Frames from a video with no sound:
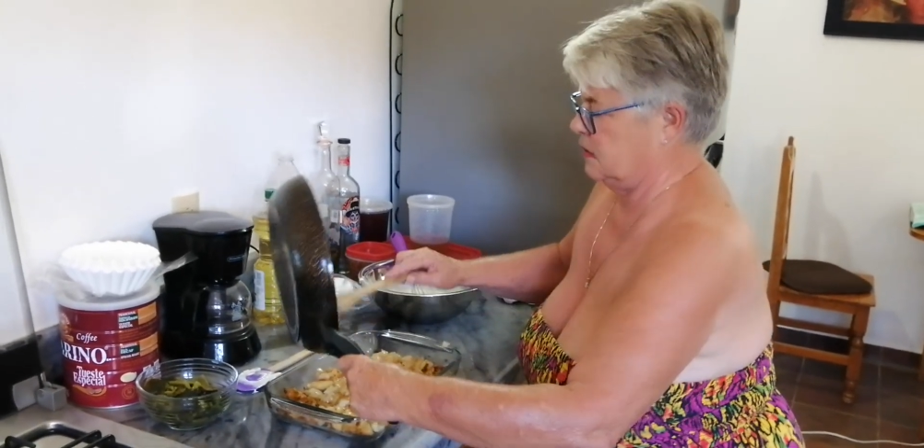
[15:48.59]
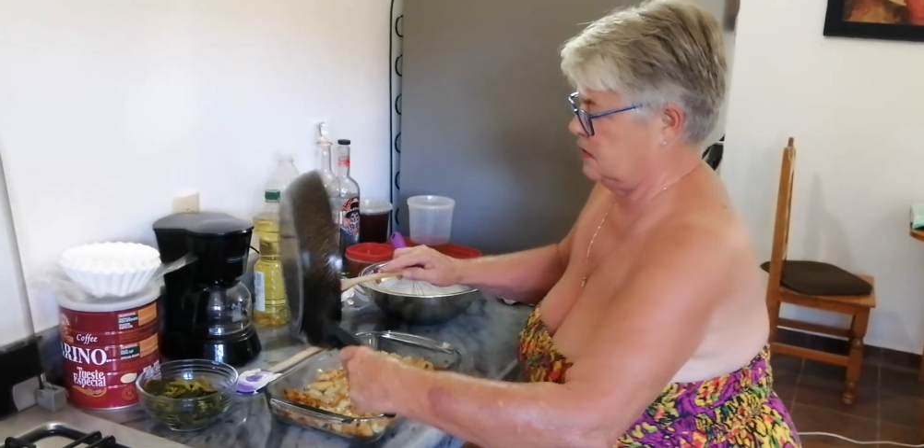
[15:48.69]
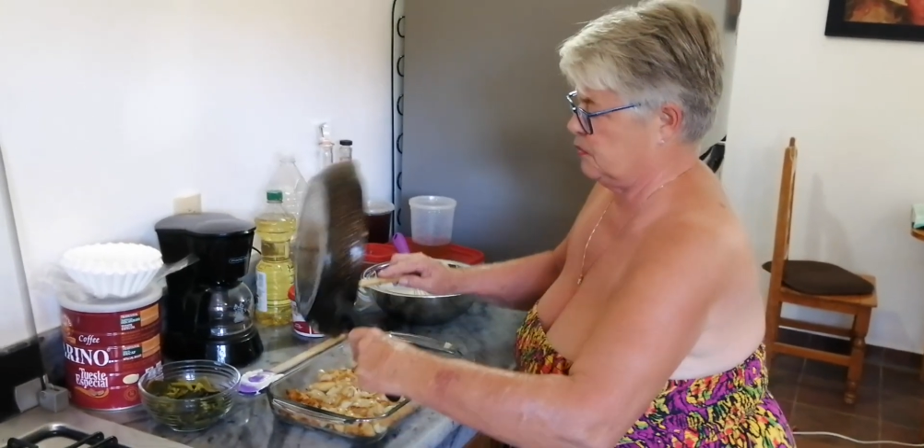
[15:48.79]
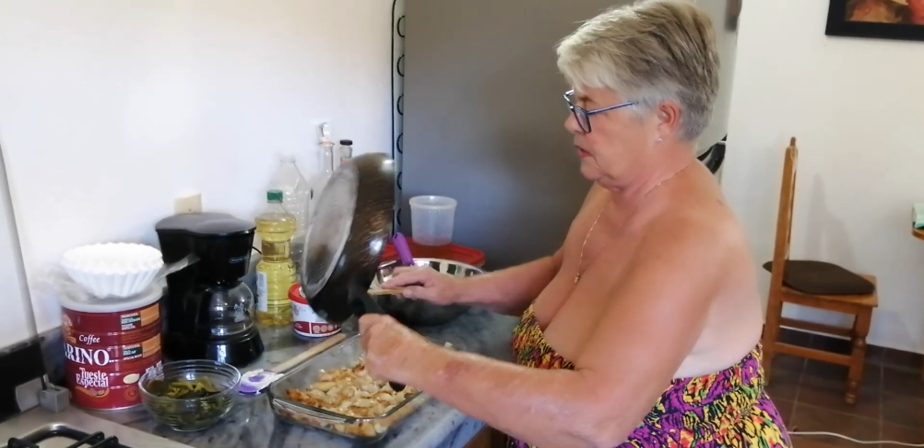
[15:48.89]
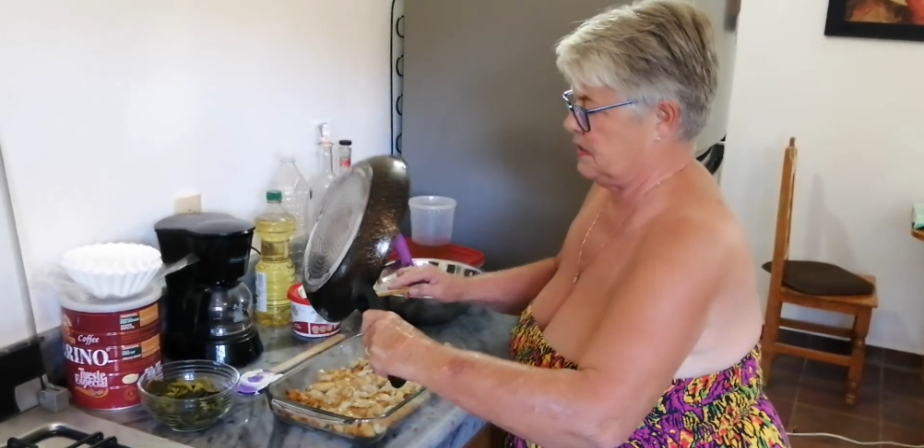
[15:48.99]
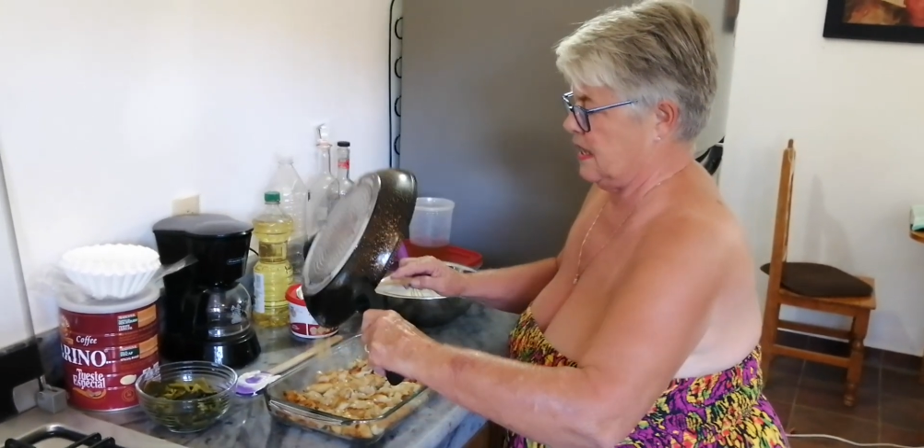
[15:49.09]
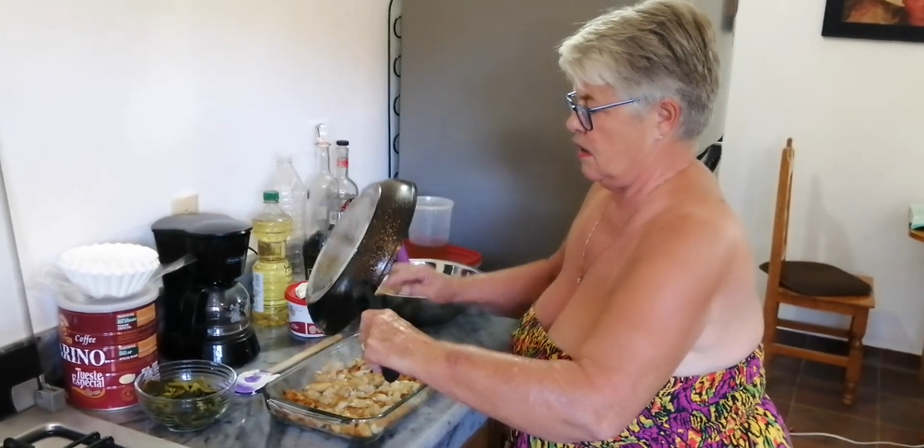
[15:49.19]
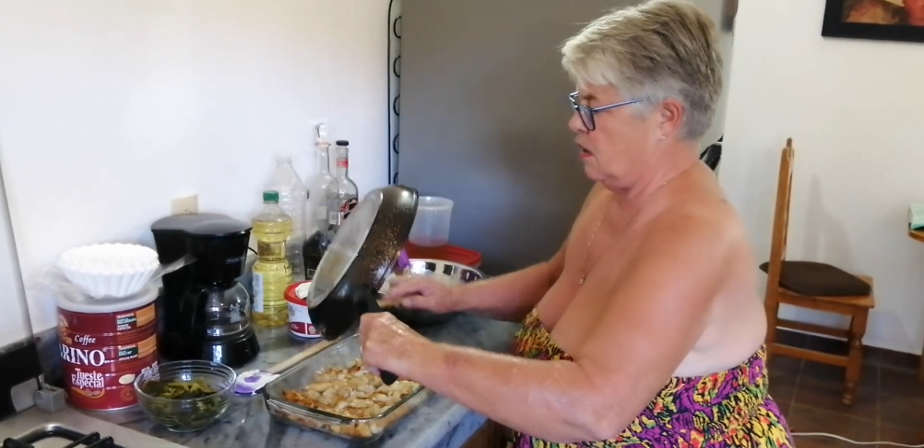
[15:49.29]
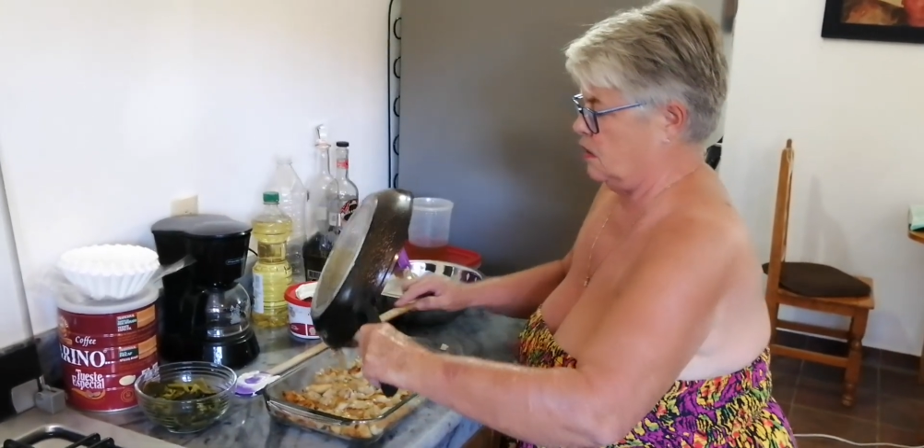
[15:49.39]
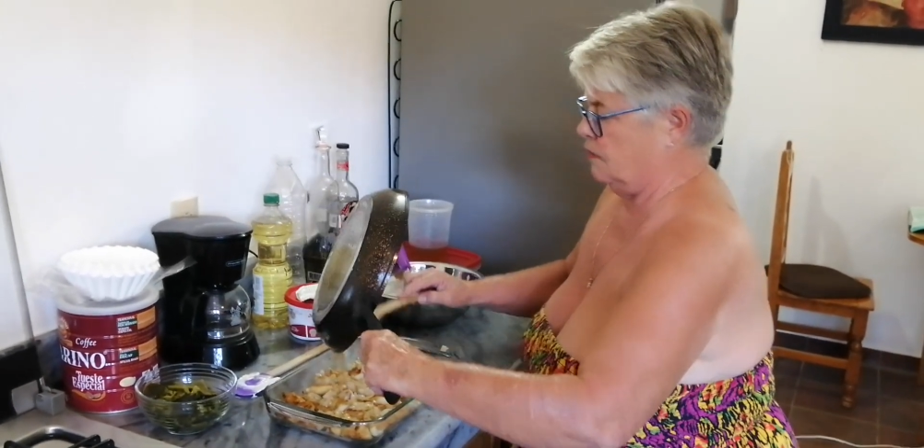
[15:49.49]
spread that
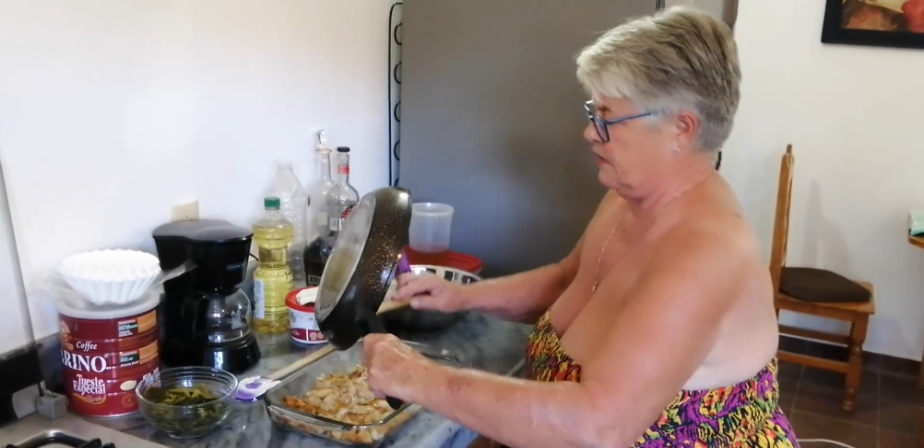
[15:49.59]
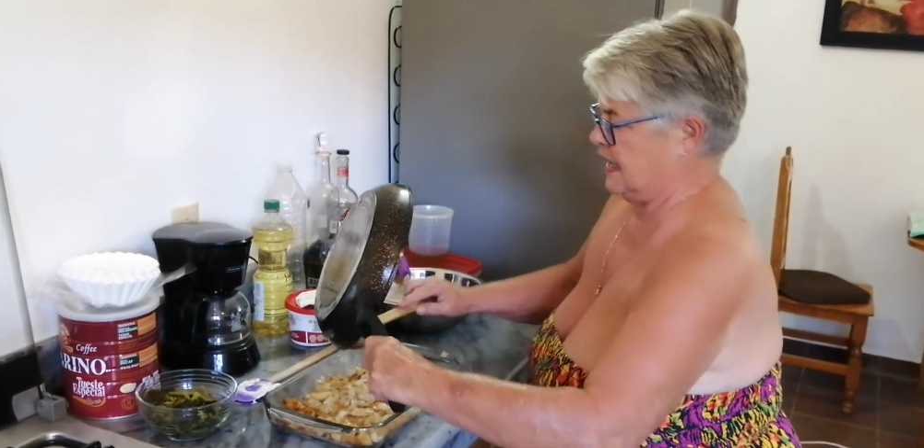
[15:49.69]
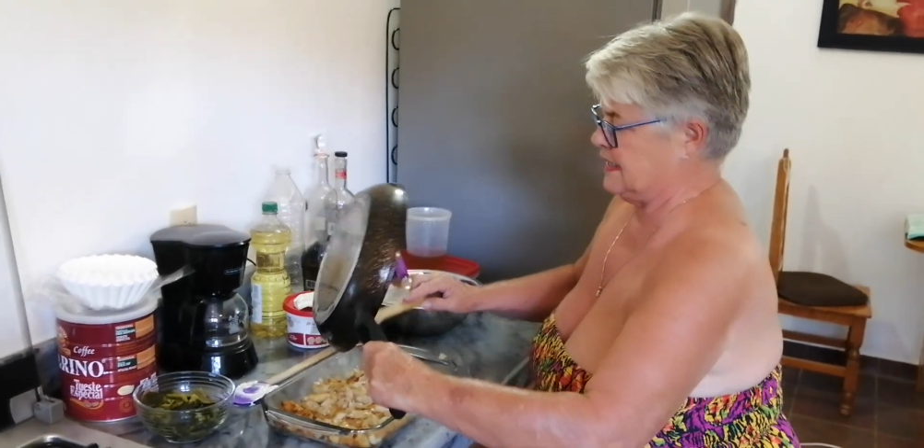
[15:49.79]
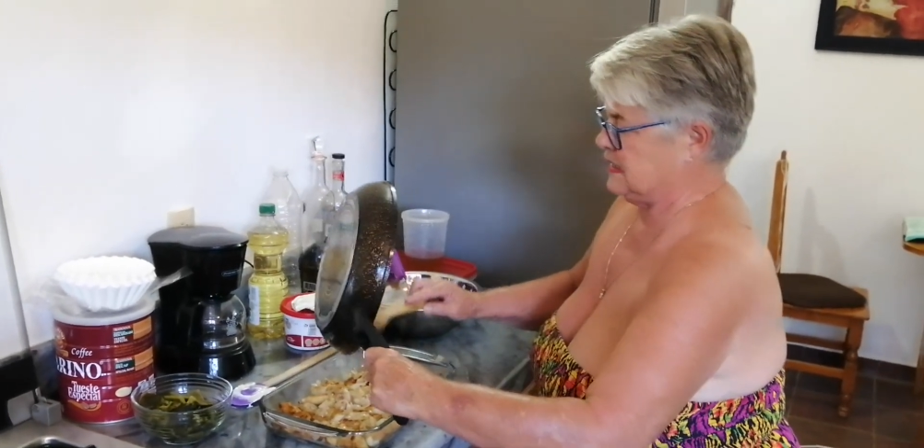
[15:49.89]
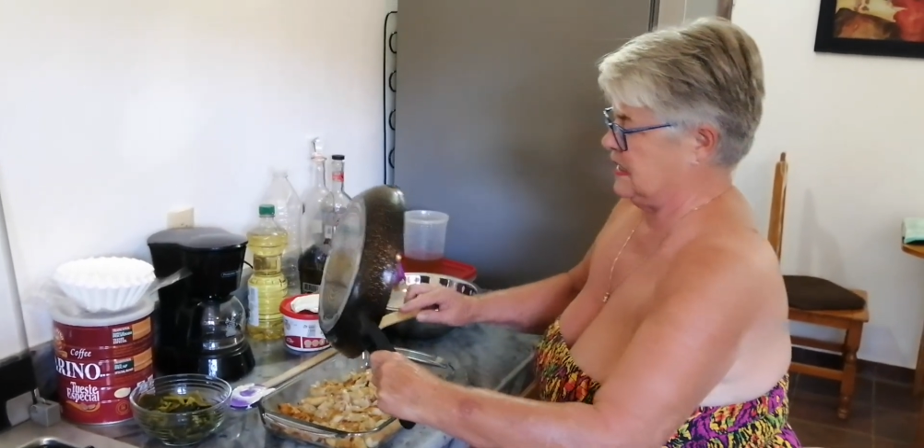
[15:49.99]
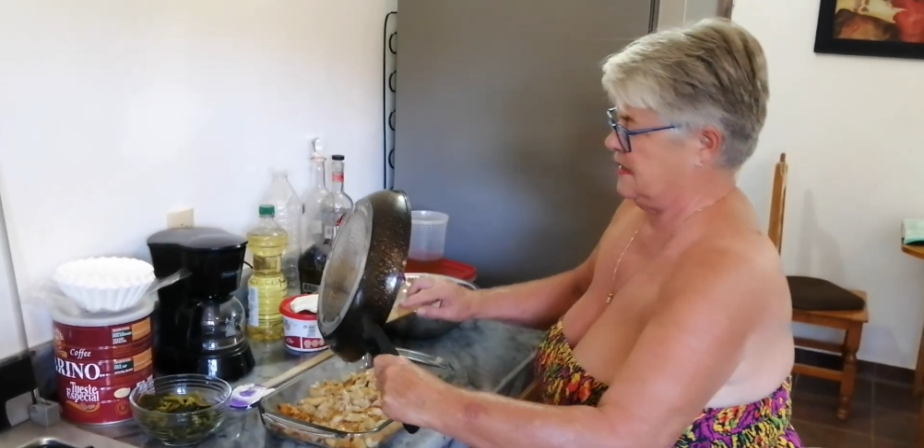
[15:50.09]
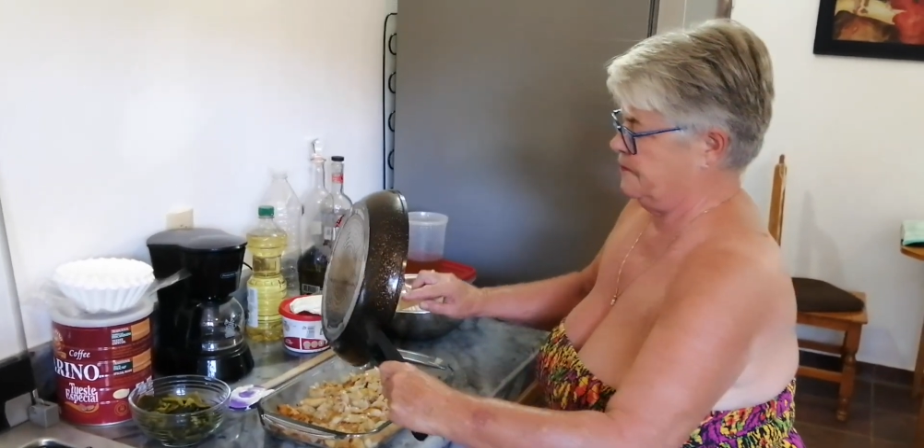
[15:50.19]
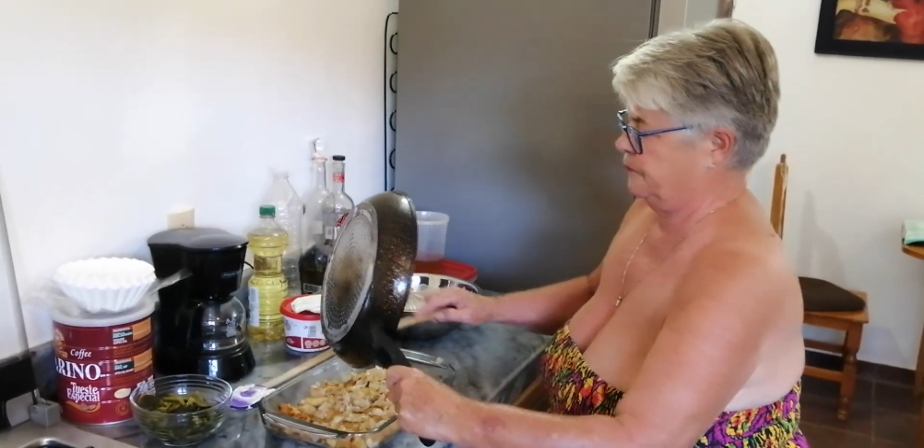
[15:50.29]
all over nicely.